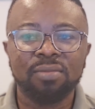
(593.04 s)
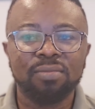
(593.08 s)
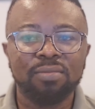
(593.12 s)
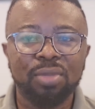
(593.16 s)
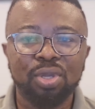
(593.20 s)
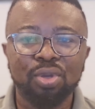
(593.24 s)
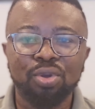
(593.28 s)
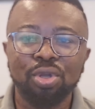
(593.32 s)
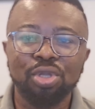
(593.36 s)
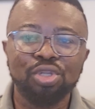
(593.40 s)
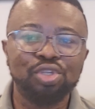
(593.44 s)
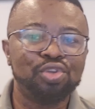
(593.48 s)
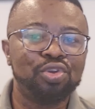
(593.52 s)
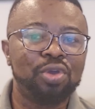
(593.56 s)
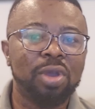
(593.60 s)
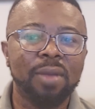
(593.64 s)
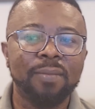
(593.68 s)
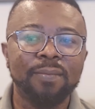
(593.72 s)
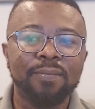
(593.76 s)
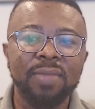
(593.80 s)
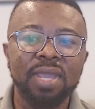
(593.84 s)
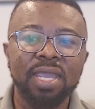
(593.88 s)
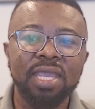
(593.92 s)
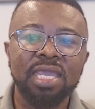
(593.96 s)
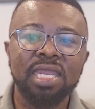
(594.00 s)
because you are
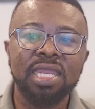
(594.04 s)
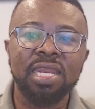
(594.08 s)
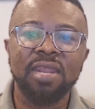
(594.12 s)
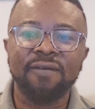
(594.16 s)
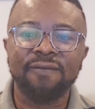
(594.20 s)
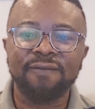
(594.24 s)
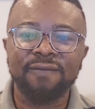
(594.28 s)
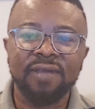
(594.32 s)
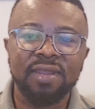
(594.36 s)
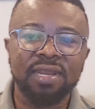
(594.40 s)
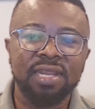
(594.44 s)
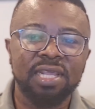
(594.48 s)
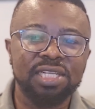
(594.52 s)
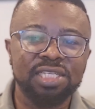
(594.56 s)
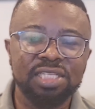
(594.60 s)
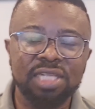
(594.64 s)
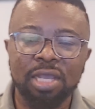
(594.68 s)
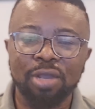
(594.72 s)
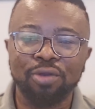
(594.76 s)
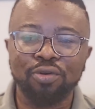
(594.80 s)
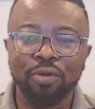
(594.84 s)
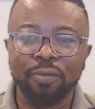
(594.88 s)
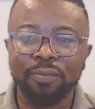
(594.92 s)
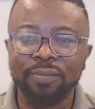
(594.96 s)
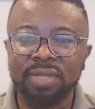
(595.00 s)
making a
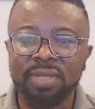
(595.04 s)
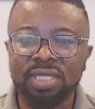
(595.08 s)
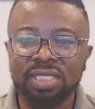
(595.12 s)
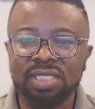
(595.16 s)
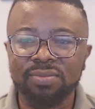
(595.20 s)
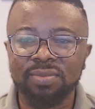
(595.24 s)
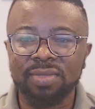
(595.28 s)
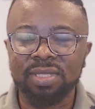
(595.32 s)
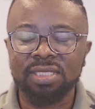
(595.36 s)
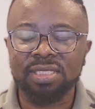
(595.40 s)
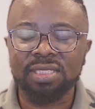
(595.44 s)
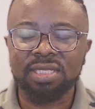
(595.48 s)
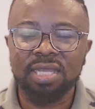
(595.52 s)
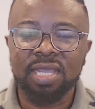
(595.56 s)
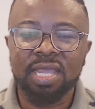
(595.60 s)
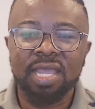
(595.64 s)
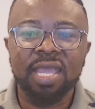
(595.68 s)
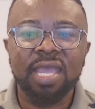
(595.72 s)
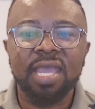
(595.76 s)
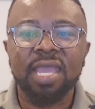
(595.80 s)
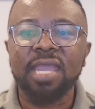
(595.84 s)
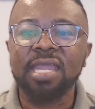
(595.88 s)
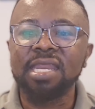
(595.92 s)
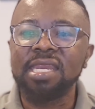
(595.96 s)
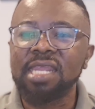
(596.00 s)
financial commitment
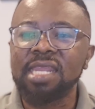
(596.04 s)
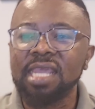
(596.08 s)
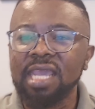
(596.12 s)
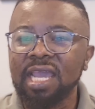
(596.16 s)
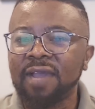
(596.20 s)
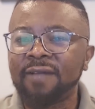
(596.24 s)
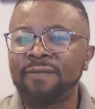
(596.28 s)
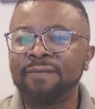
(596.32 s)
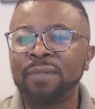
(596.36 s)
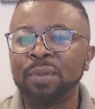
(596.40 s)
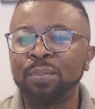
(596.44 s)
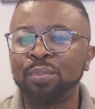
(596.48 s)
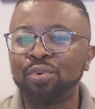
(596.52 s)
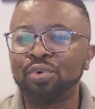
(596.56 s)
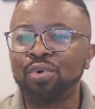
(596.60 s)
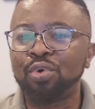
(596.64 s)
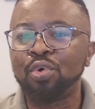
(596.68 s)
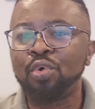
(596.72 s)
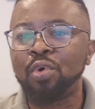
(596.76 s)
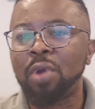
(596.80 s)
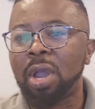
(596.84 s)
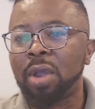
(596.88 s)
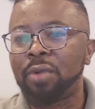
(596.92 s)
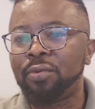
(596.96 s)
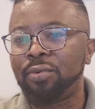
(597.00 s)
and they have people
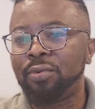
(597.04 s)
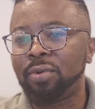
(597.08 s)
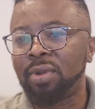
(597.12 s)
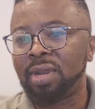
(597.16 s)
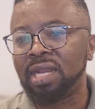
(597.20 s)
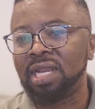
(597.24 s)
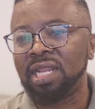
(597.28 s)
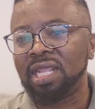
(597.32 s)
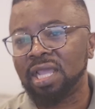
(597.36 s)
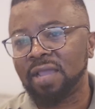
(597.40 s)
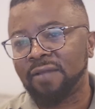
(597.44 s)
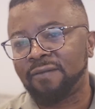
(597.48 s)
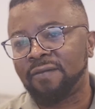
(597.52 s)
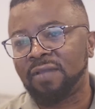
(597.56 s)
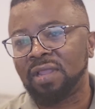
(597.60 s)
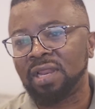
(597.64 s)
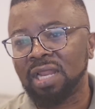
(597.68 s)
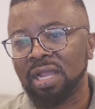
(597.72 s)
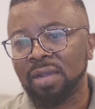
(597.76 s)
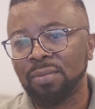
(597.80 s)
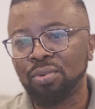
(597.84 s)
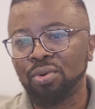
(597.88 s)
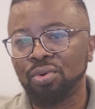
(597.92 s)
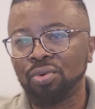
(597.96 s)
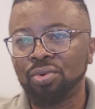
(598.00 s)
who are readily
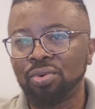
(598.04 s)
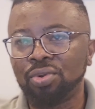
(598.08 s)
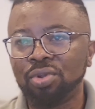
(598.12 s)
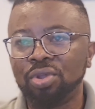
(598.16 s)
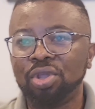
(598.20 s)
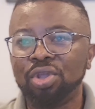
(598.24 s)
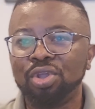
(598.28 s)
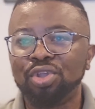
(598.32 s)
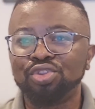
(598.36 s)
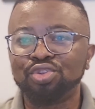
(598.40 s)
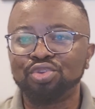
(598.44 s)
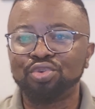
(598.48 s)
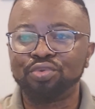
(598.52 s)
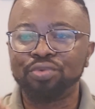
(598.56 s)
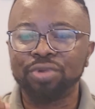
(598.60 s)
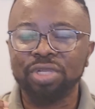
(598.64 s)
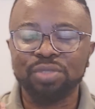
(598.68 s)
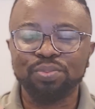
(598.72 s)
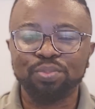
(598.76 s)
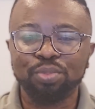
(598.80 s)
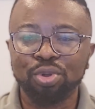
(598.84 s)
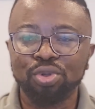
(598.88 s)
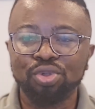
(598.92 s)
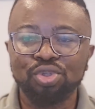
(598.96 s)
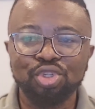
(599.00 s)
available to
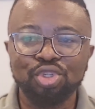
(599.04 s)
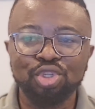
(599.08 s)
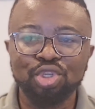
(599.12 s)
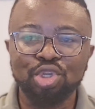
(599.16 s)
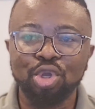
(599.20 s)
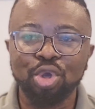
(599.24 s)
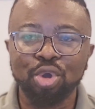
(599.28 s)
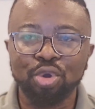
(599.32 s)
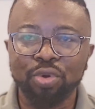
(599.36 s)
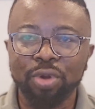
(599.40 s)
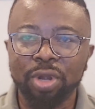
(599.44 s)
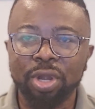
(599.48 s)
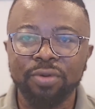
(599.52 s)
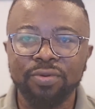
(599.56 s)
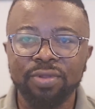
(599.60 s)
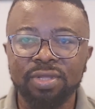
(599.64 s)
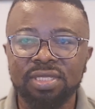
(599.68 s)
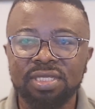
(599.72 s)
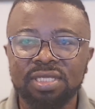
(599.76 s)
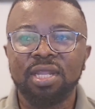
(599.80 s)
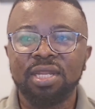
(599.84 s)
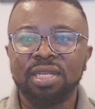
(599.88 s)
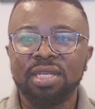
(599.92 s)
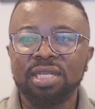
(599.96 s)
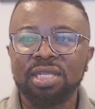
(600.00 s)
respond to your queries.